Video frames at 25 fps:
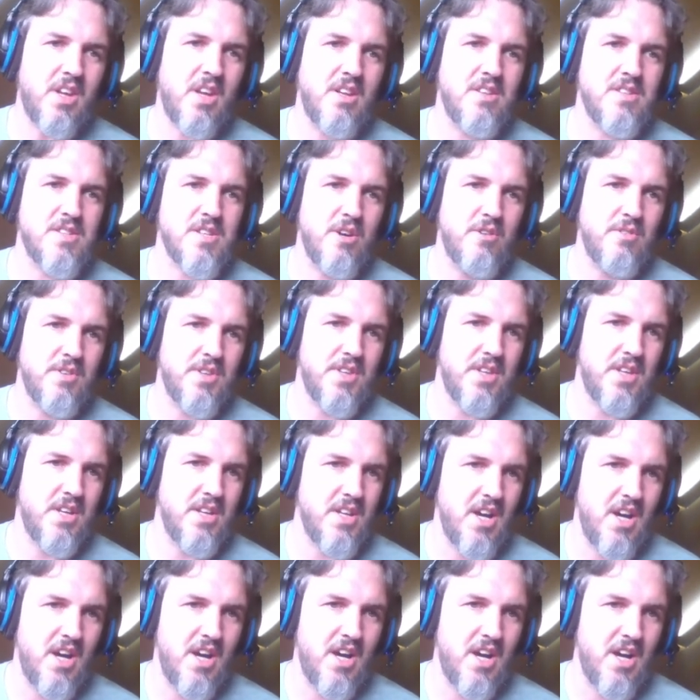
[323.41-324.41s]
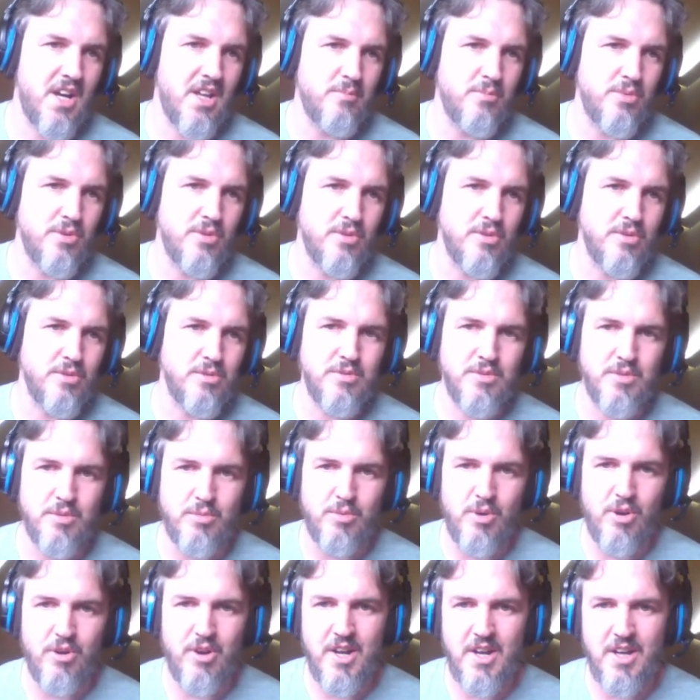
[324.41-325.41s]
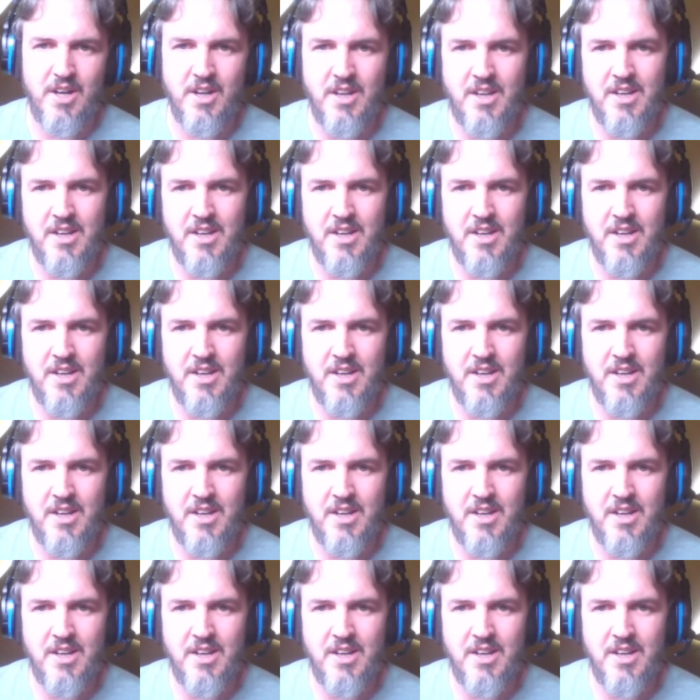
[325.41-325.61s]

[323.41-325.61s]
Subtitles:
let's go with the Bura, the warrior.